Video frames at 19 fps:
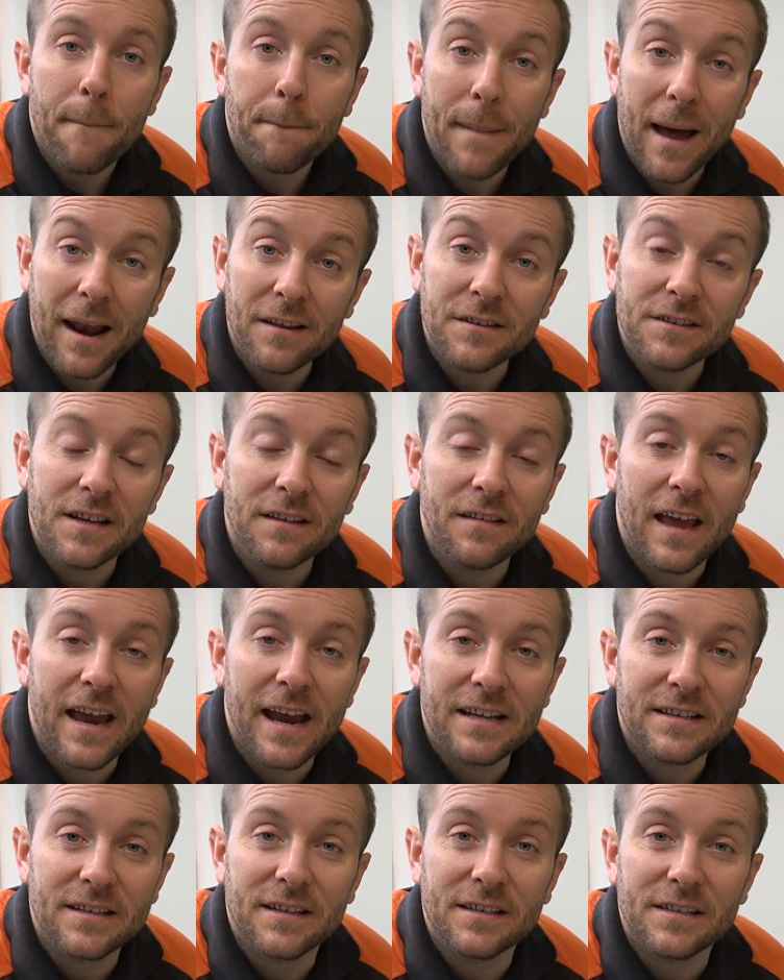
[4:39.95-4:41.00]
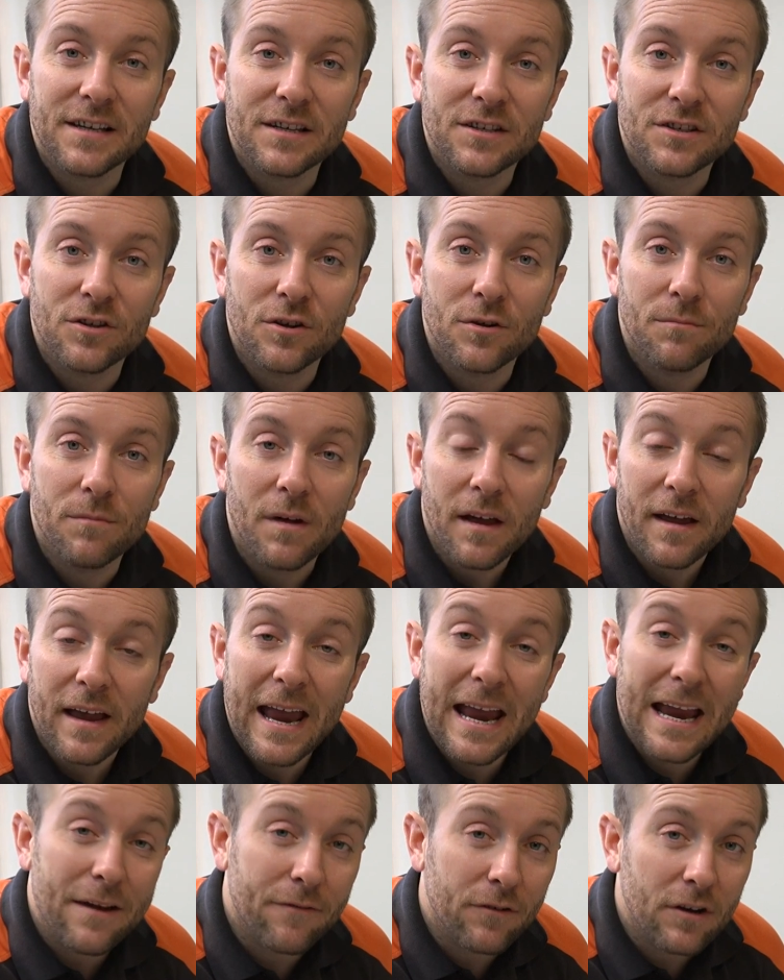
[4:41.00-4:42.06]
Balancing the heating system
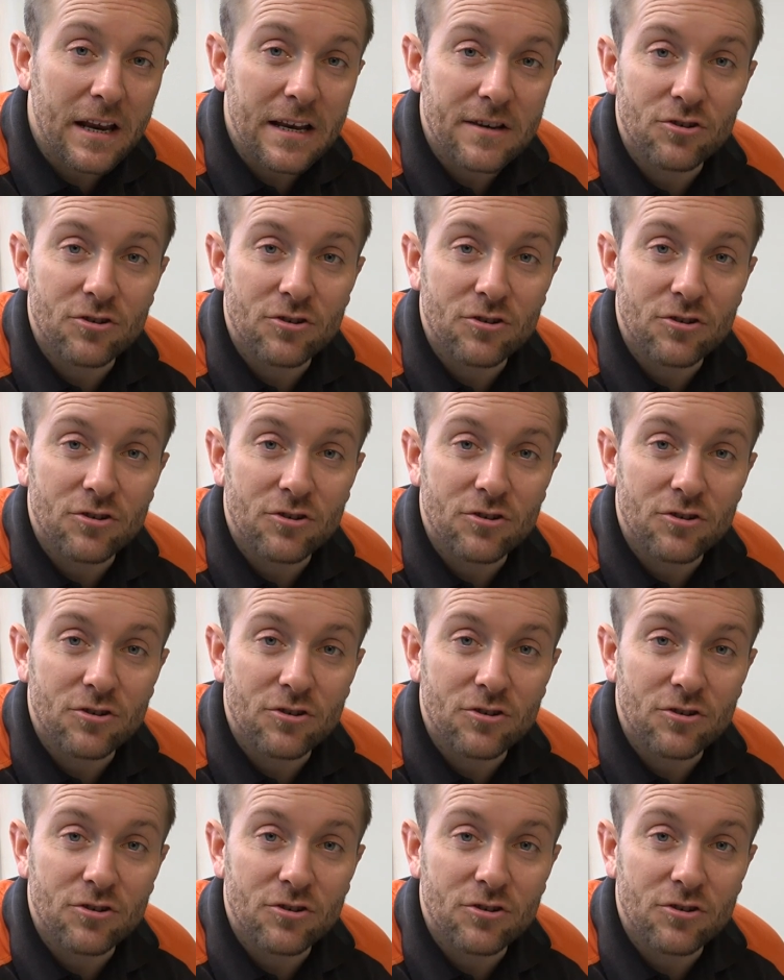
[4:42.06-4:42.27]
evenly